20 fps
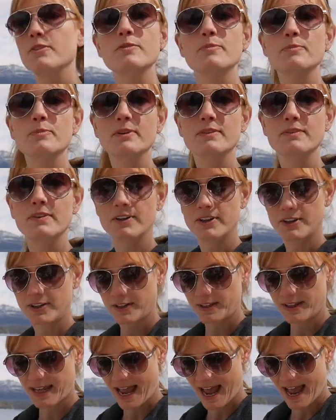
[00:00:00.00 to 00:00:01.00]
you'd prefer to
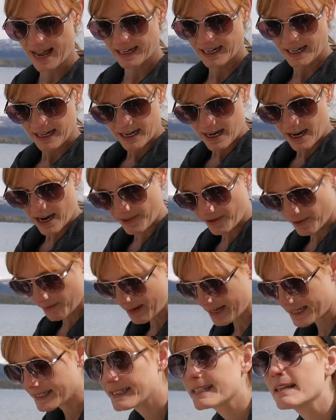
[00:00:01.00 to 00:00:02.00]
do that.
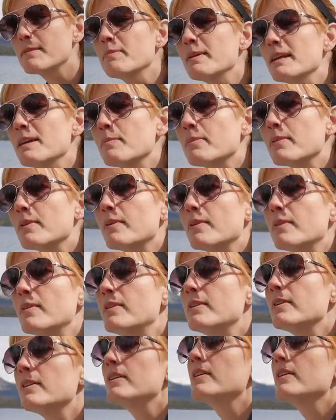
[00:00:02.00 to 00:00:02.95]
Otherwise, some people